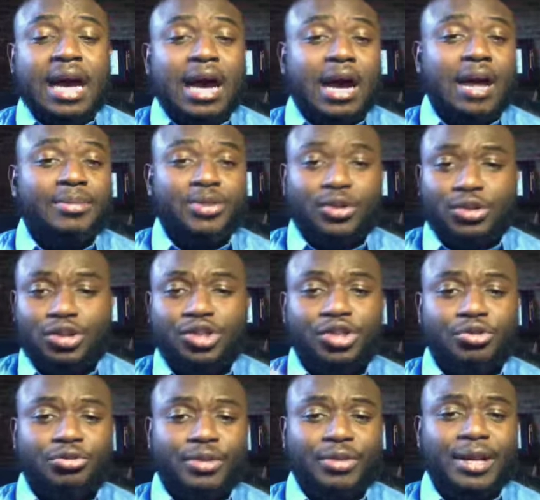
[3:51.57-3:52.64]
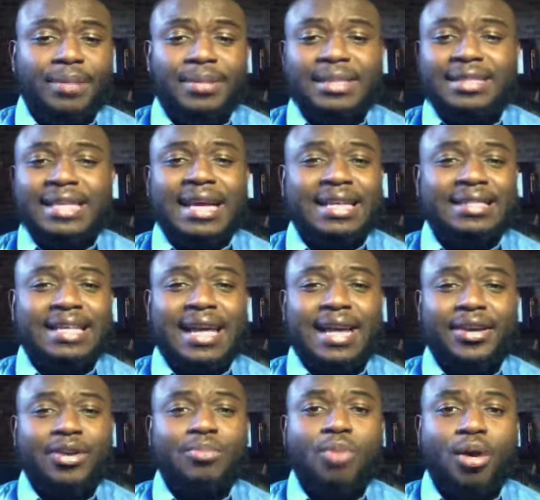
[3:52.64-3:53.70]
Um, so those are three mistakes
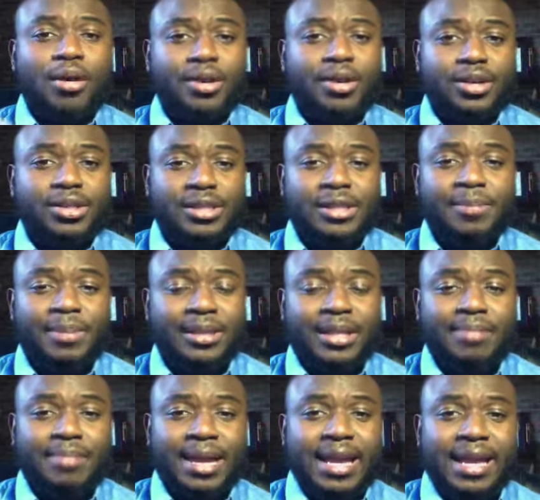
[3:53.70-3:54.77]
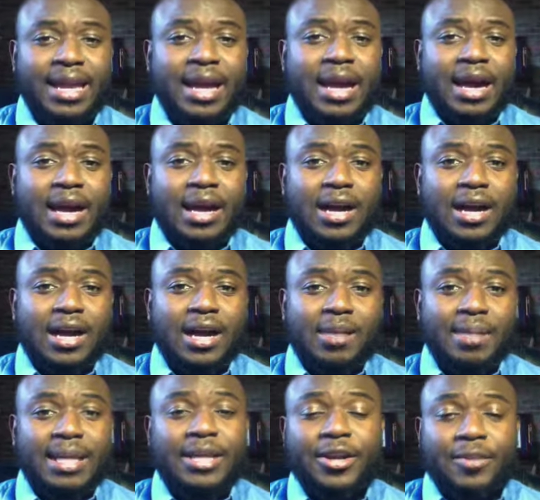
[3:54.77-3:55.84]
that you know marketers typically make um,
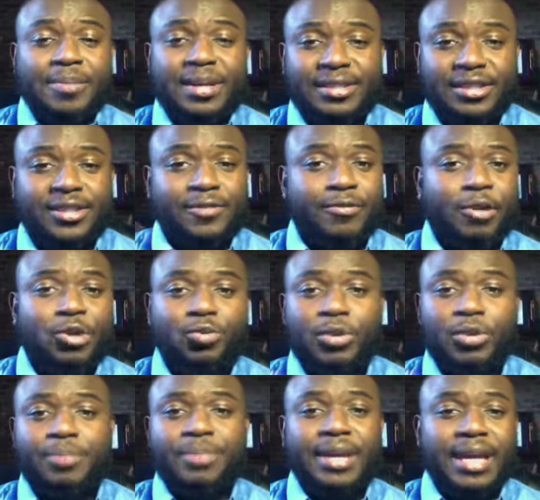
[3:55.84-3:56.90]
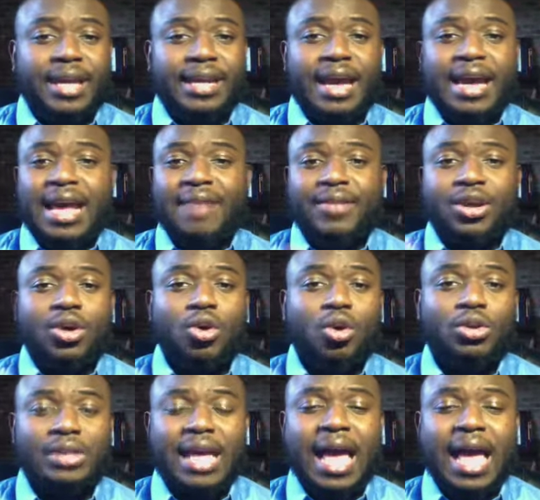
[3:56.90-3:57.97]
in their business. The first one being not having a
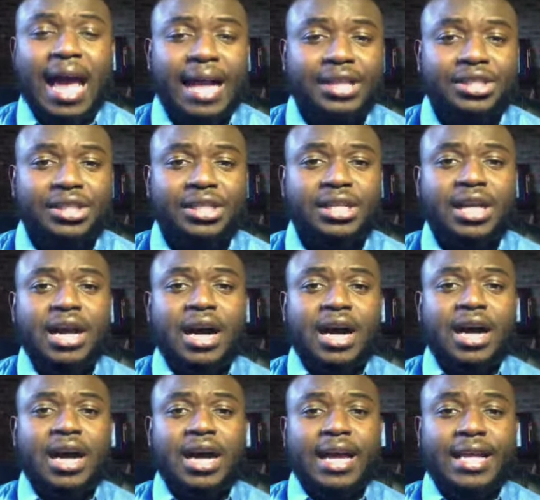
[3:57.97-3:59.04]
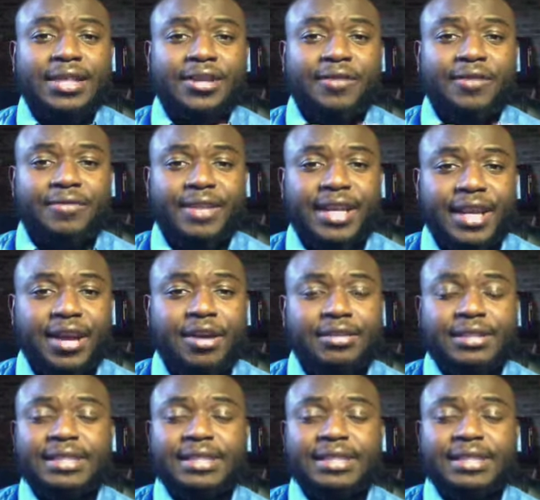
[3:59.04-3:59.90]
call to action uh, in their videos. The